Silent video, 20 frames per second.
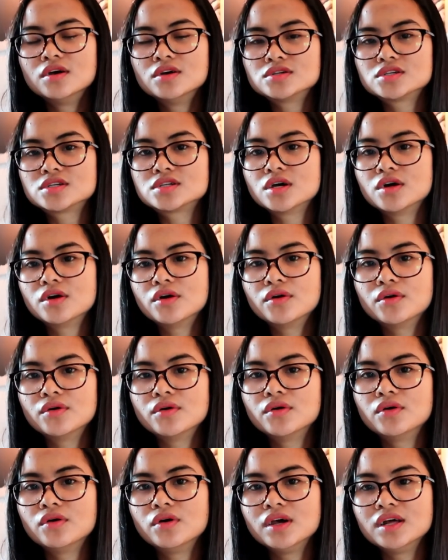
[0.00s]

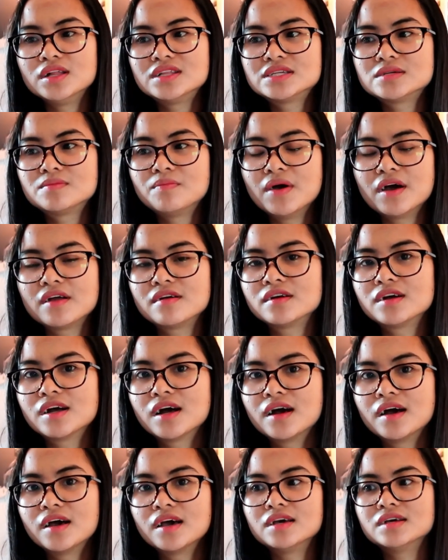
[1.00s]
So it's better,
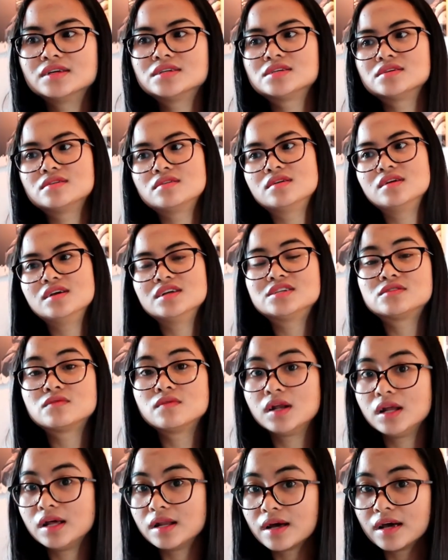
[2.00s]
guys, or it's
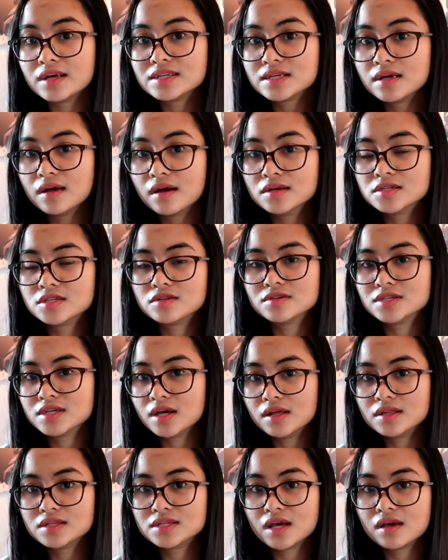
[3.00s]
really nice, guys, to
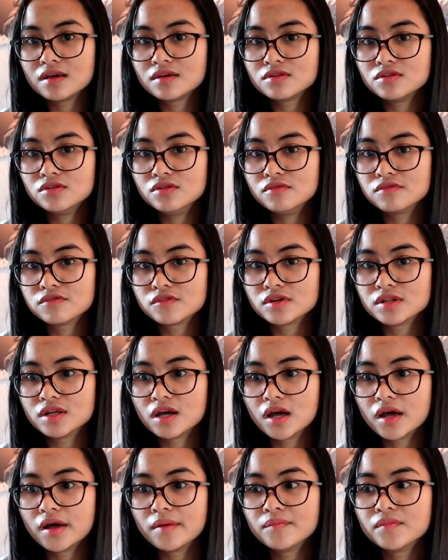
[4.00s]
say thank you for
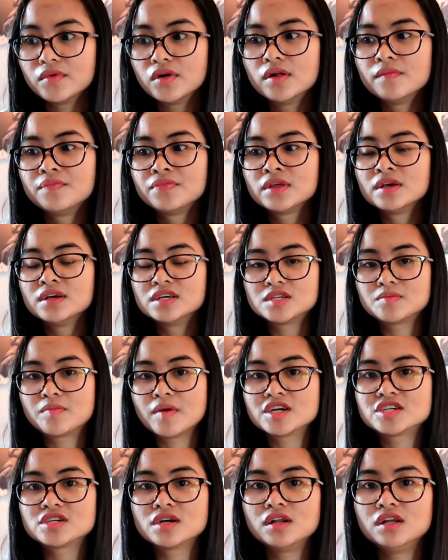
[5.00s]
them,
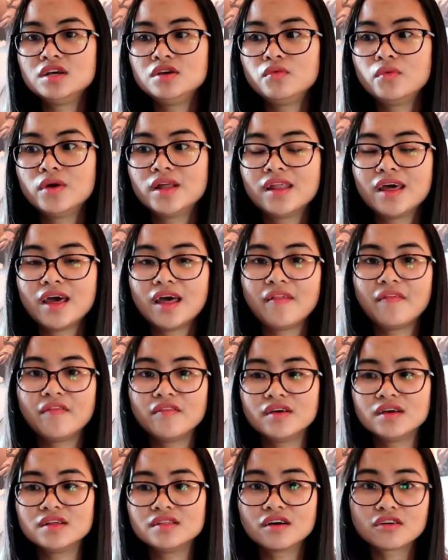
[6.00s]
especially when
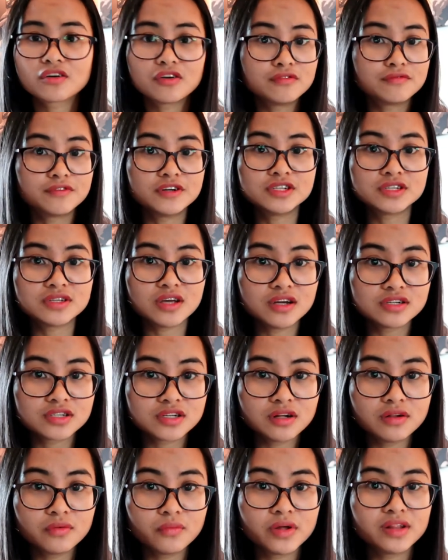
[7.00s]
ending the
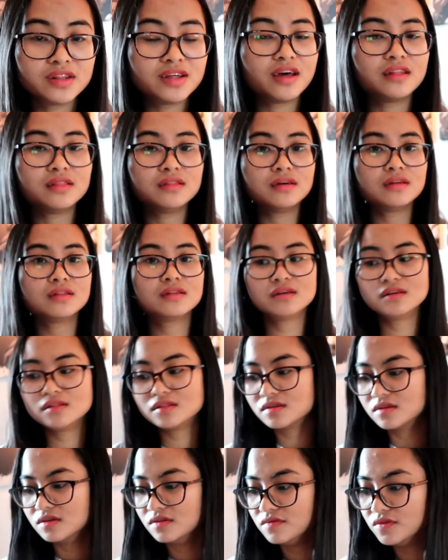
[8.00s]
conversation, when ending the
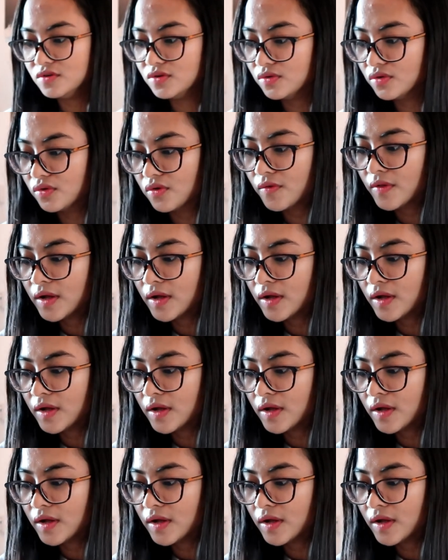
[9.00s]
interview.